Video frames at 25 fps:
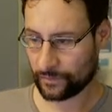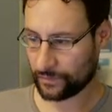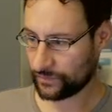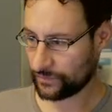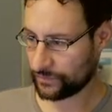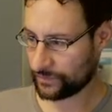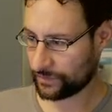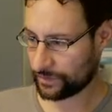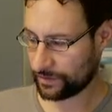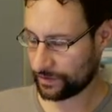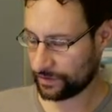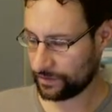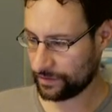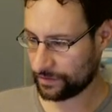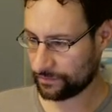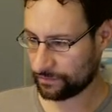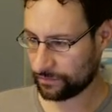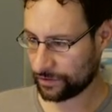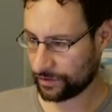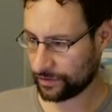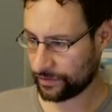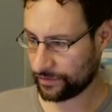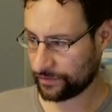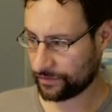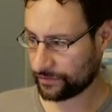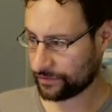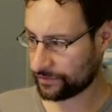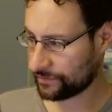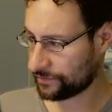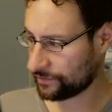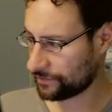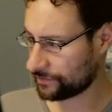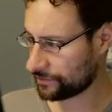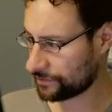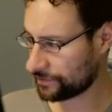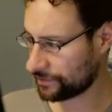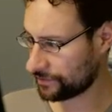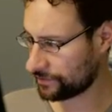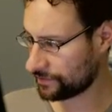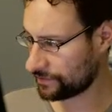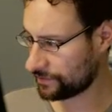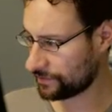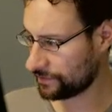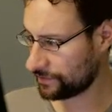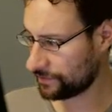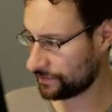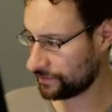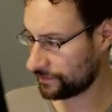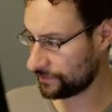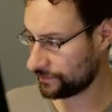It's at least what I thought it
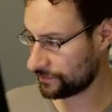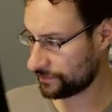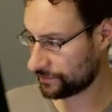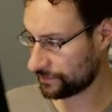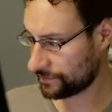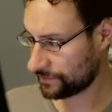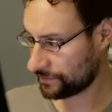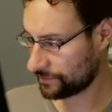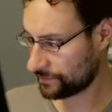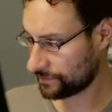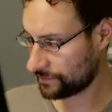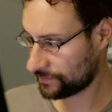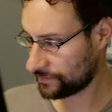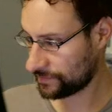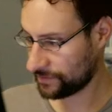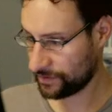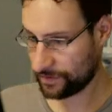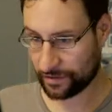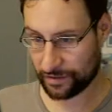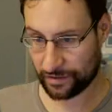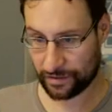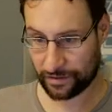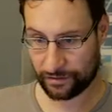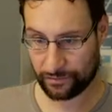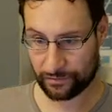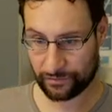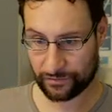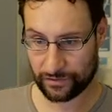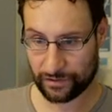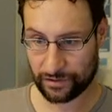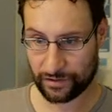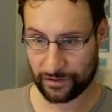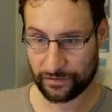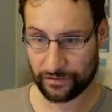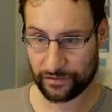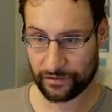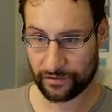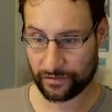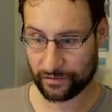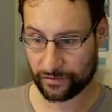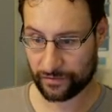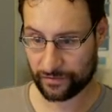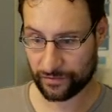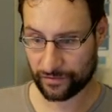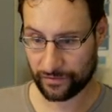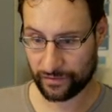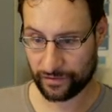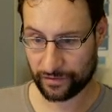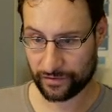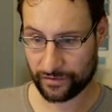is. Yeah, it looks like it
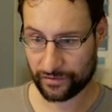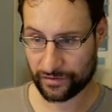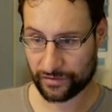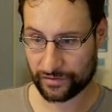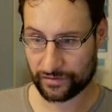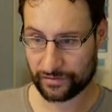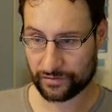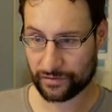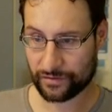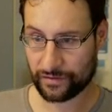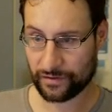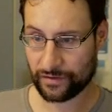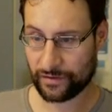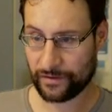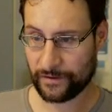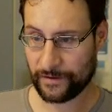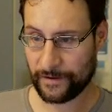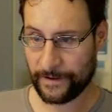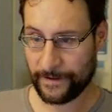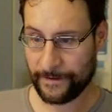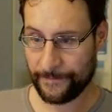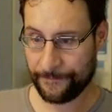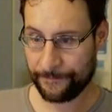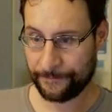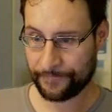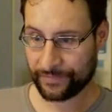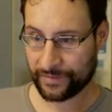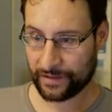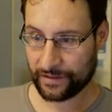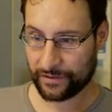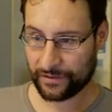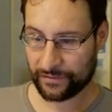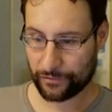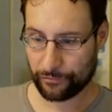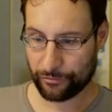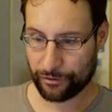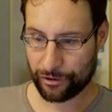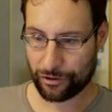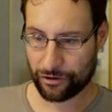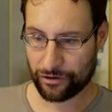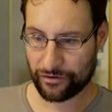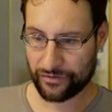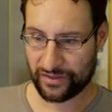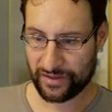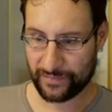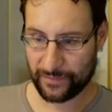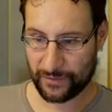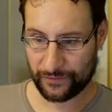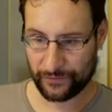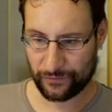is there, just not... It's a recurring
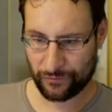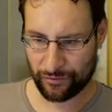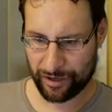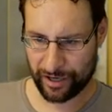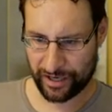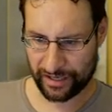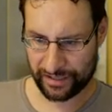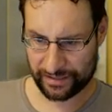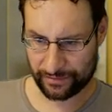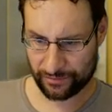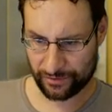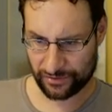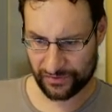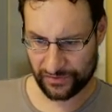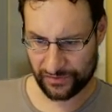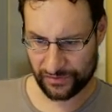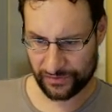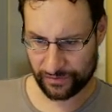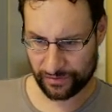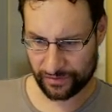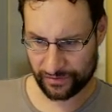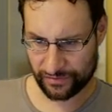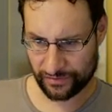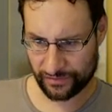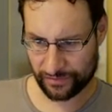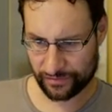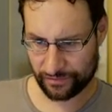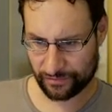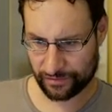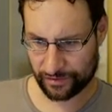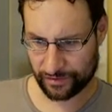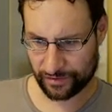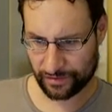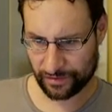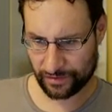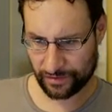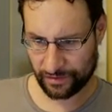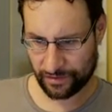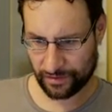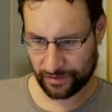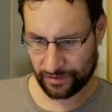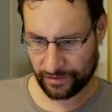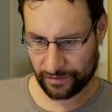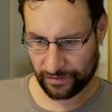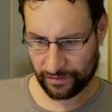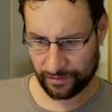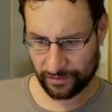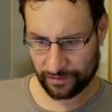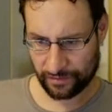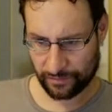theme of who cares about the sources, right?
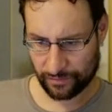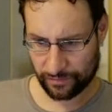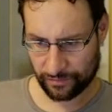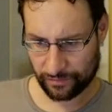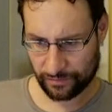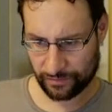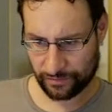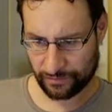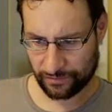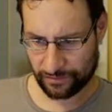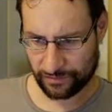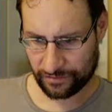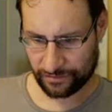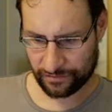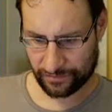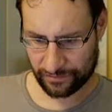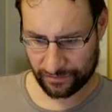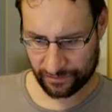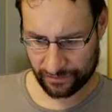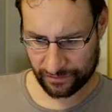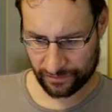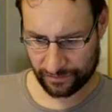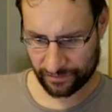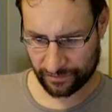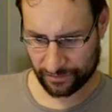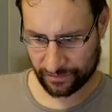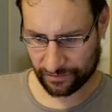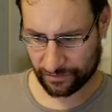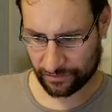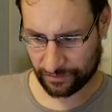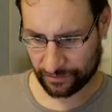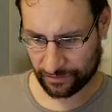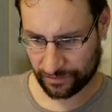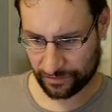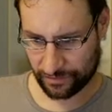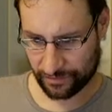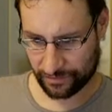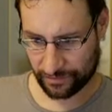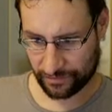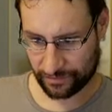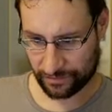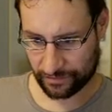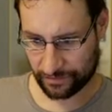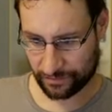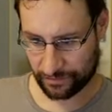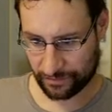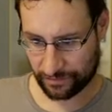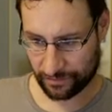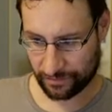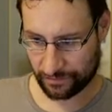Ubuntu Windows source code, let's
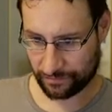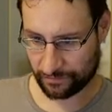try